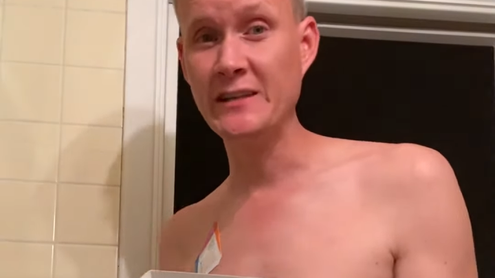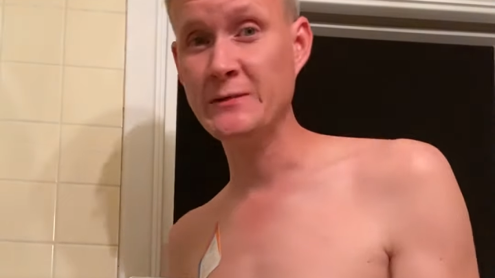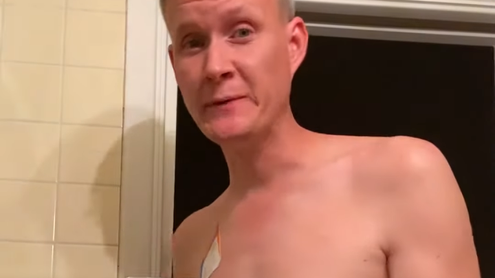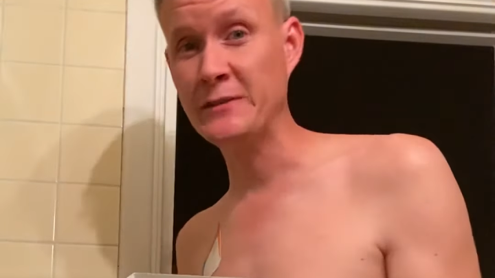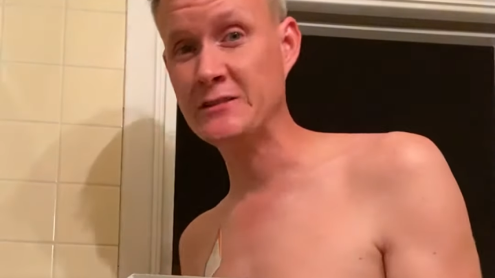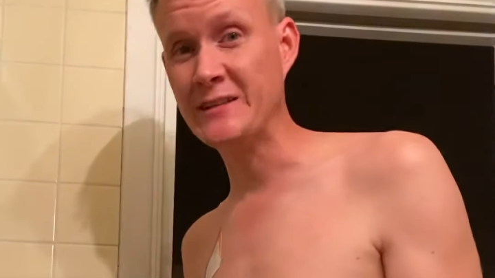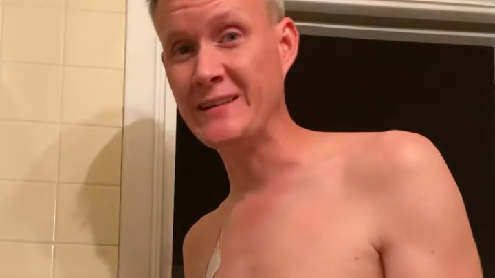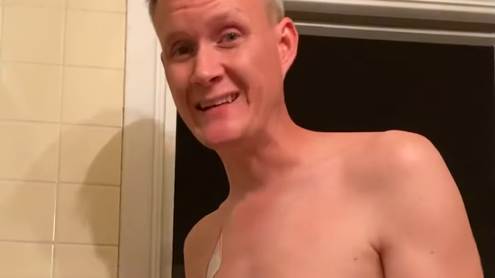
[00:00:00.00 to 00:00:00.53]

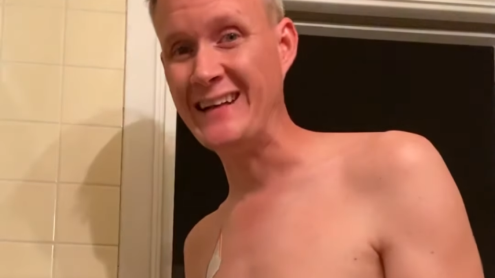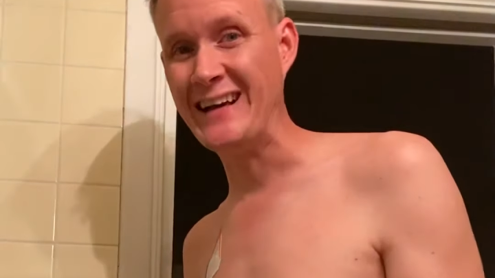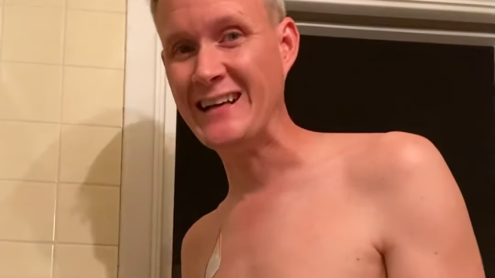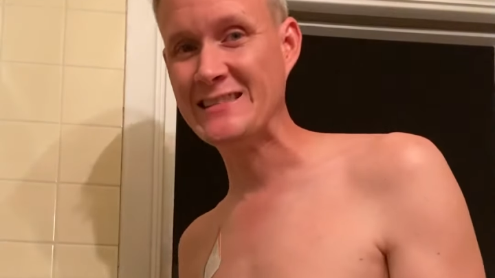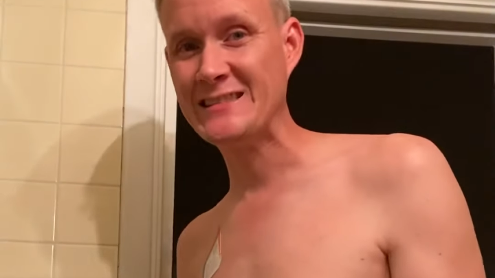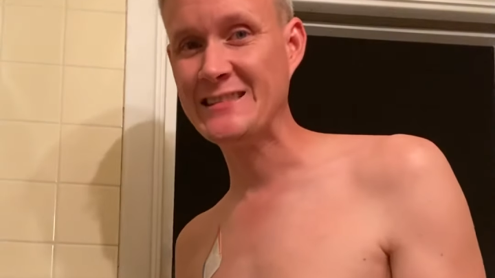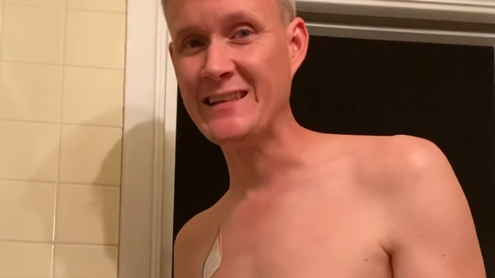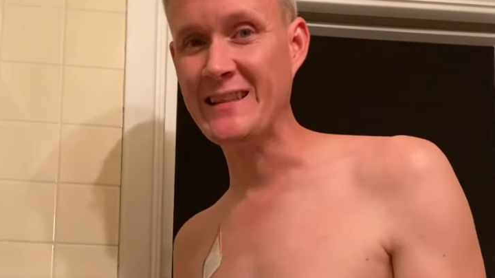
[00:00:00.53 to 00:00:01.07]
especially
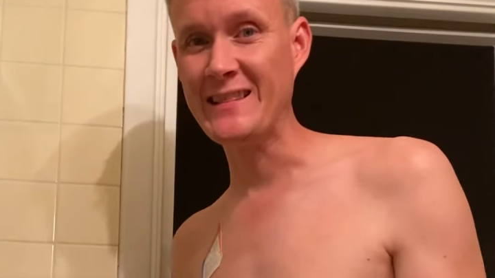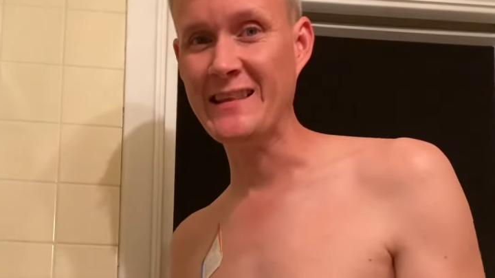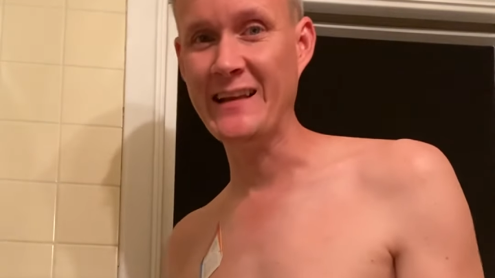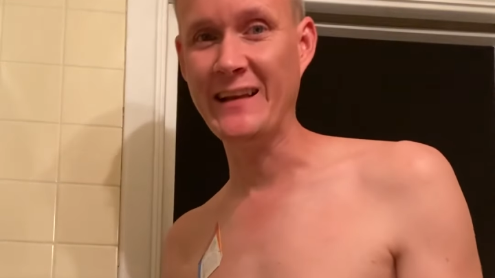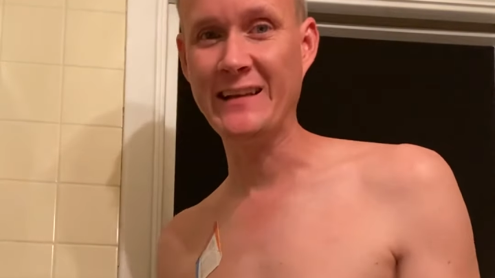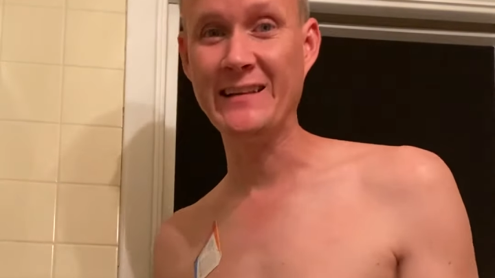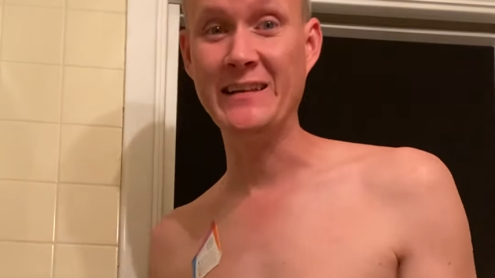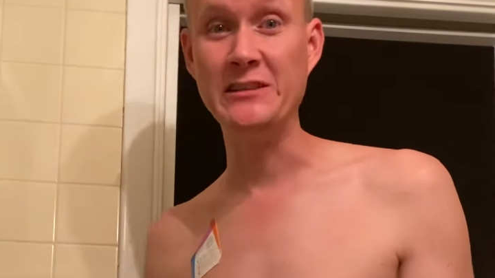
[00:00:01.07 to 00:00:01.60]

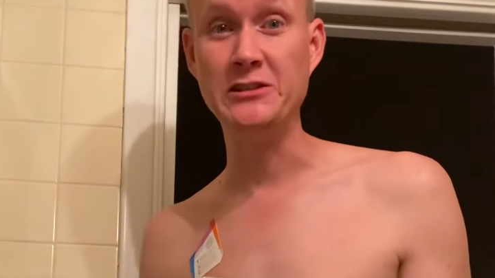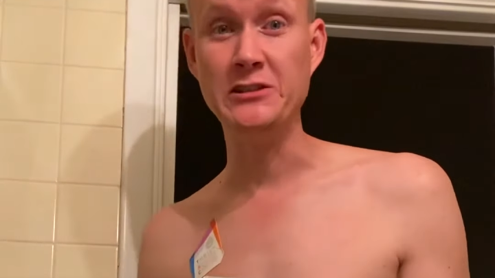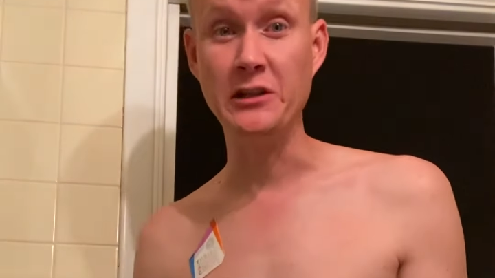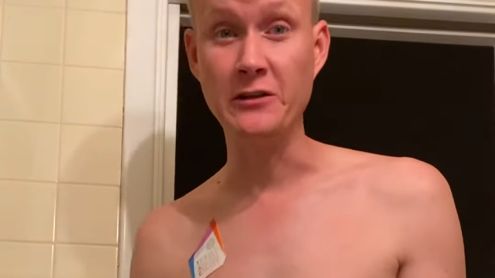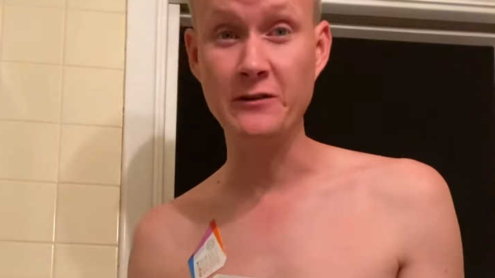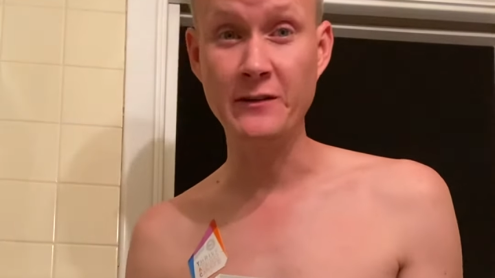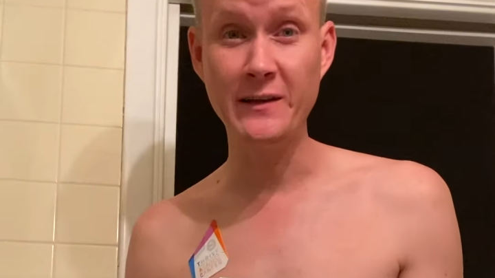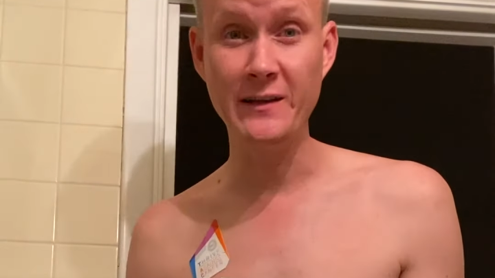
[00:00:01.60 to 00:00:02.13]
non-synthetically
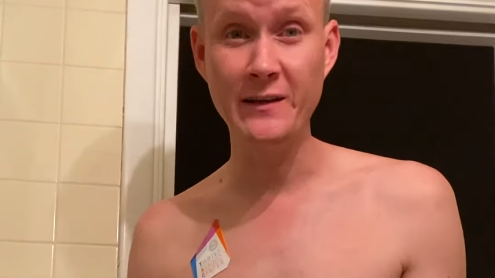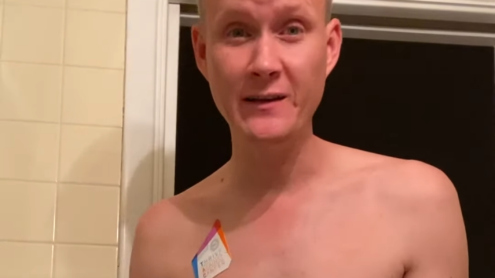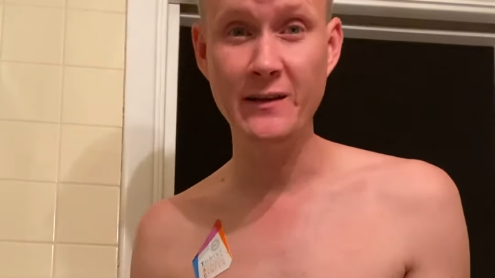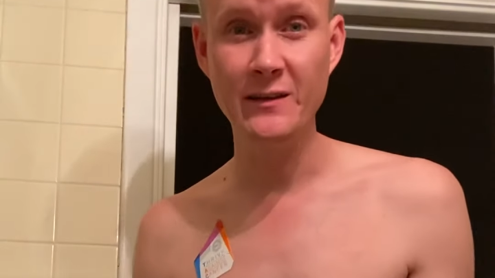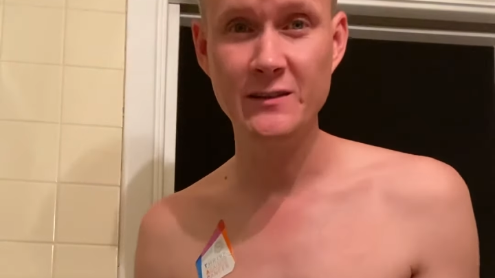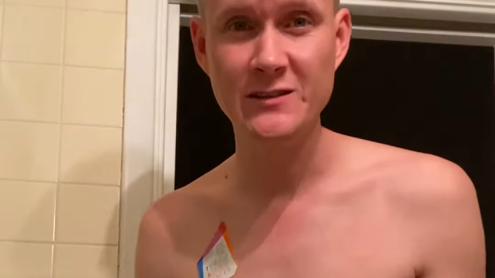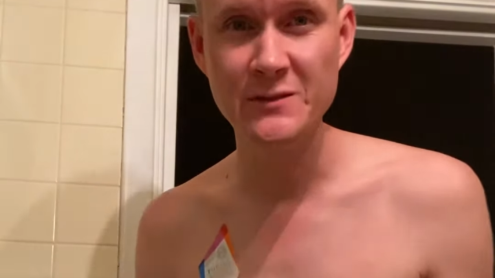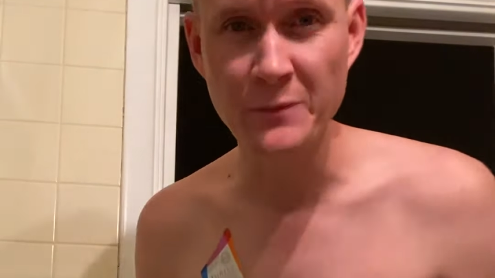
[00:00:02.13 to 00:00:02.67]
generated.
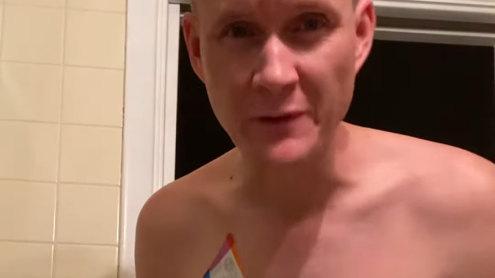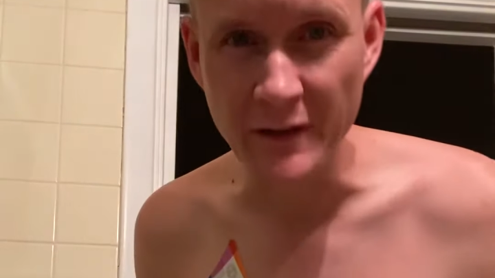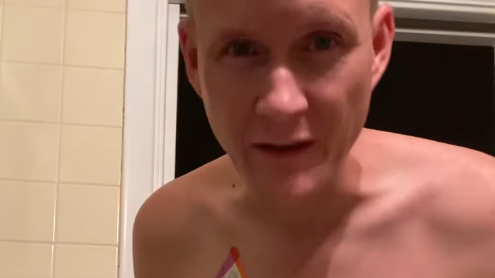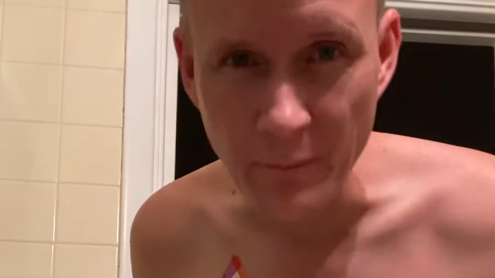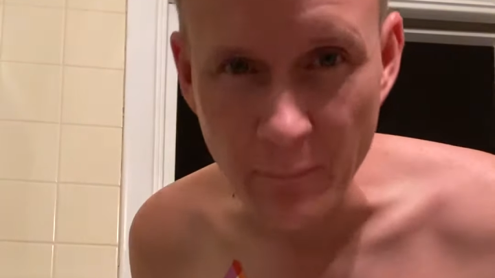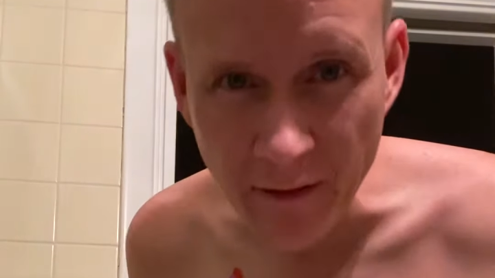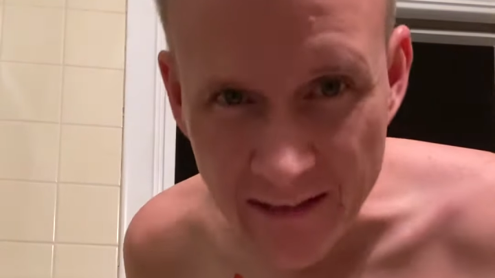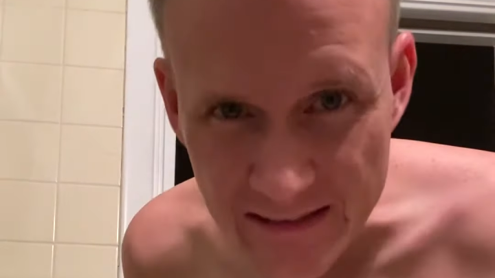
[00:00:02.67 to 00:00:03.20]
It's pretty
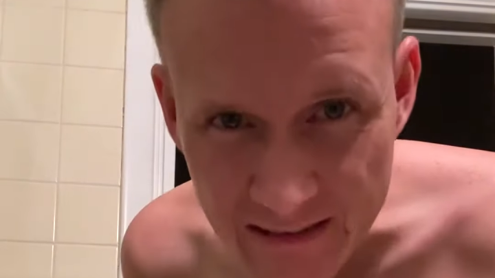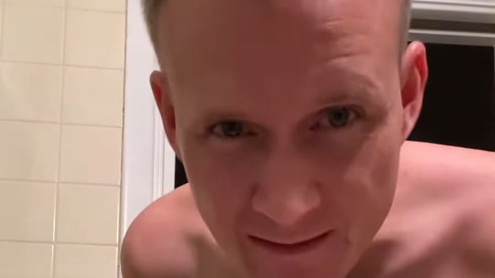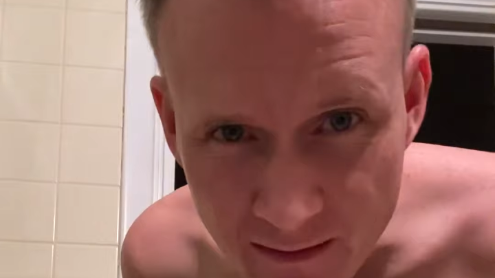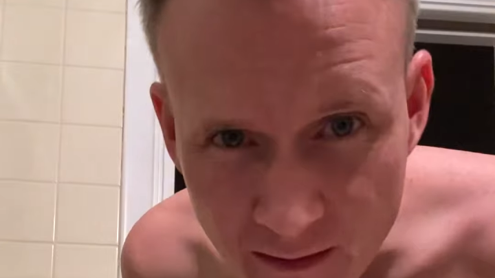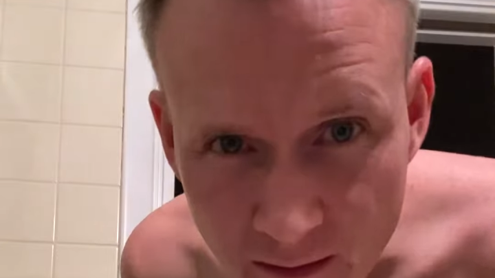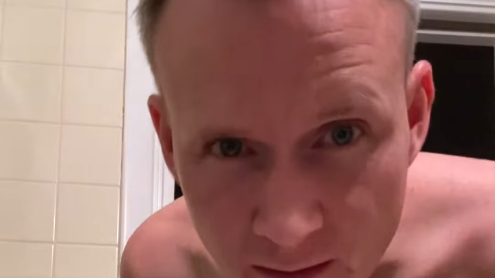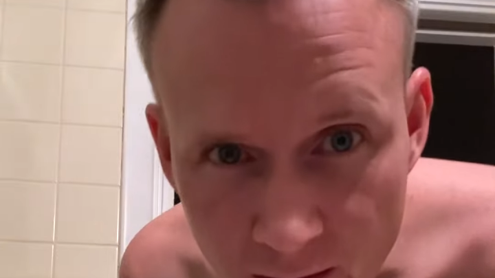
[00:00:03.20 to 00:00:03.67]
amazing.